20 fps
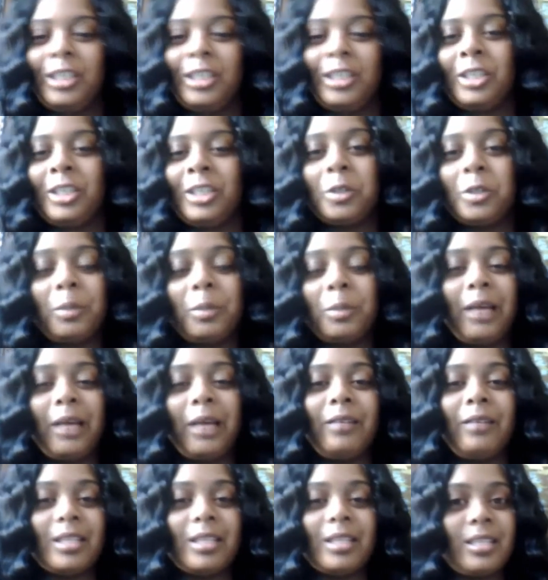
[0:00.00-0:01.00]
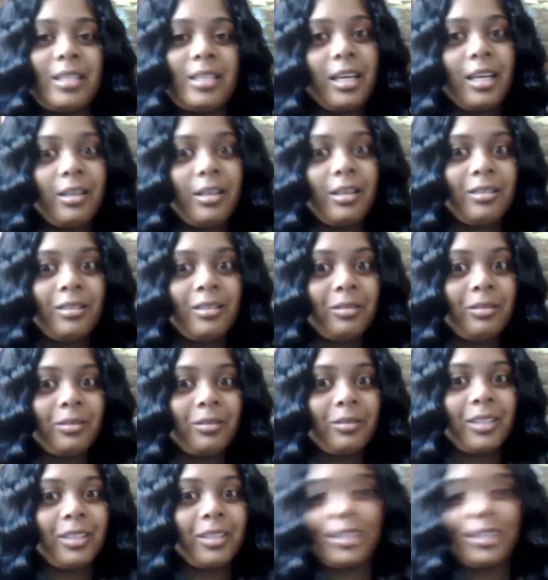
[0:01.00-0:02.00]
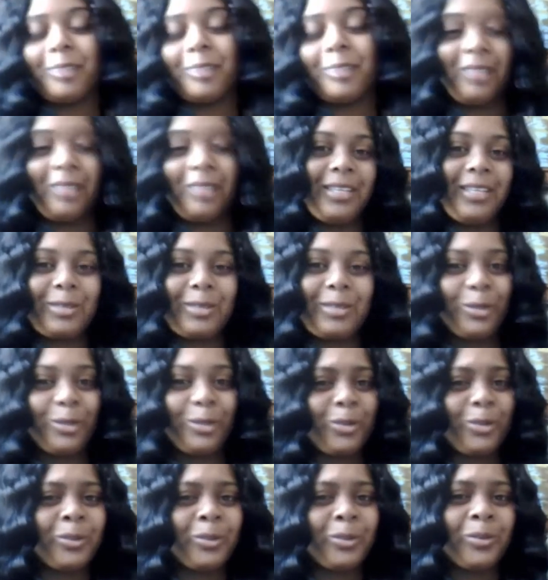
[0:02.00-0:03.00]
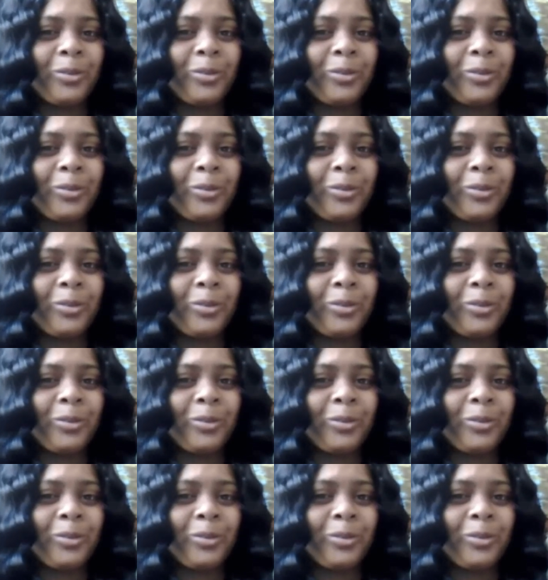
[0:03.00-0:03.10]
is gonna be having a sale come Easter,